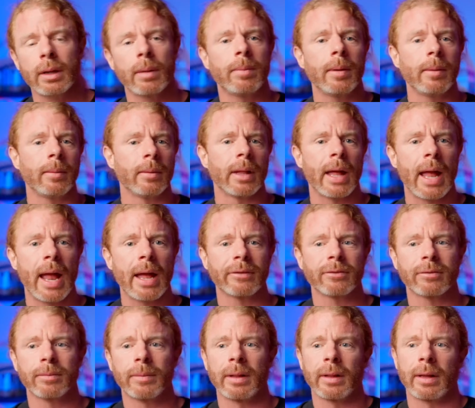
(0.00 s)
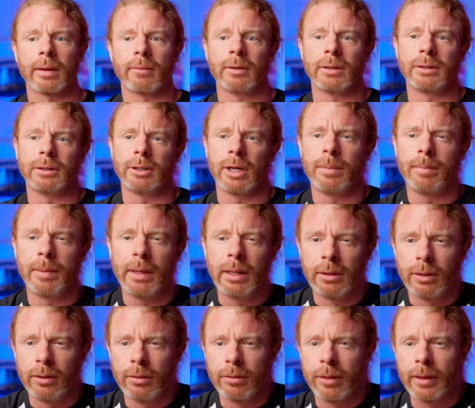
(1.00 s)
people ask me like, "Well,
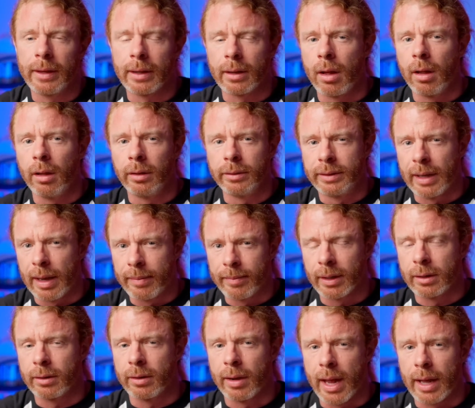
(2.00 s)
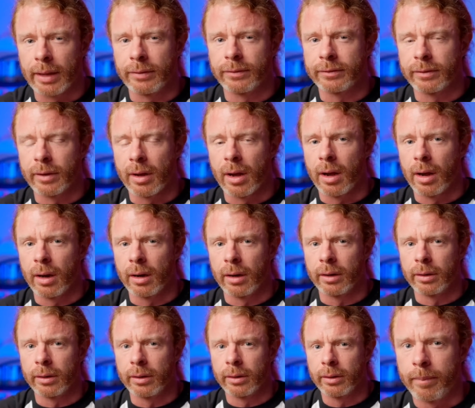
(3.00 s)
JP, do you think all Democrats
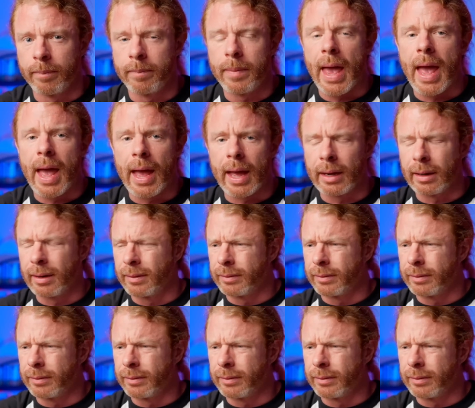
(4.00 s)
are bad?"